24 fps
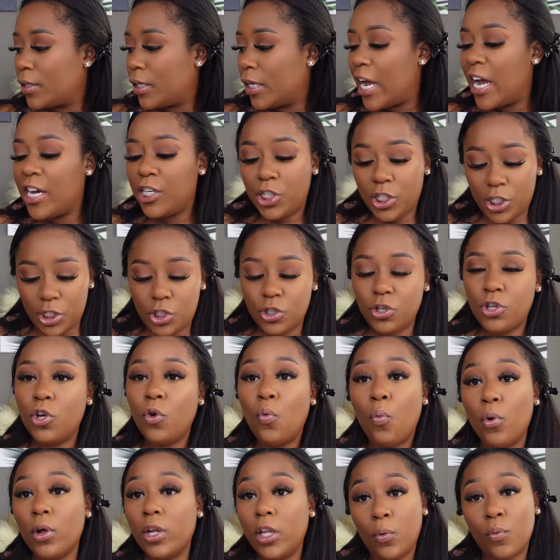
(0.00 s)
It's just, do you
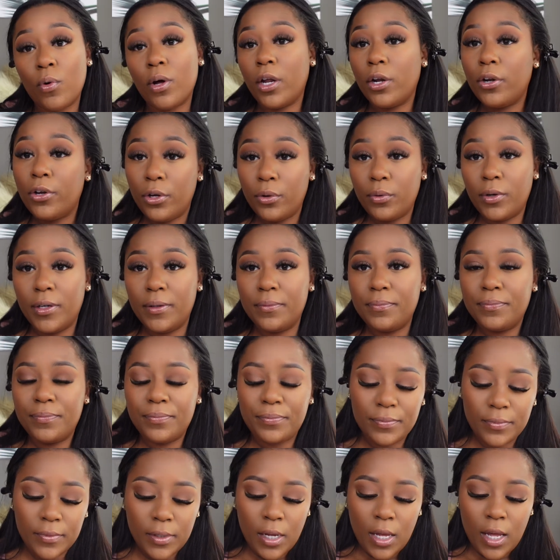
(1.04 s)
really want to do it?
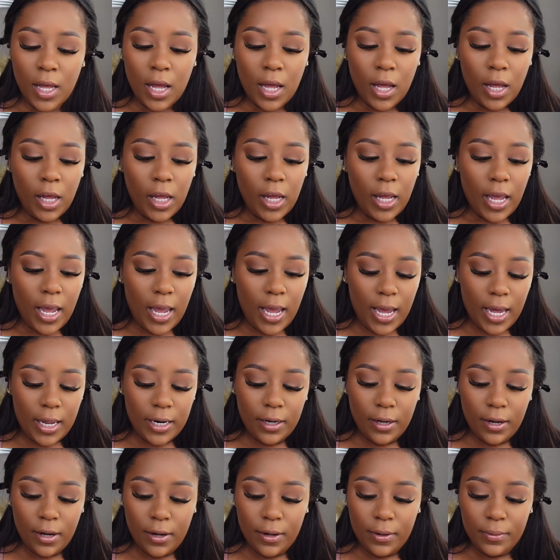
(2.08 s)
And
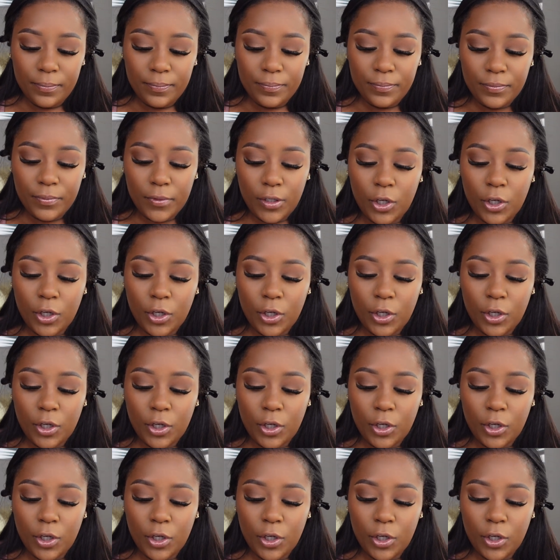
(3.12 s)
um,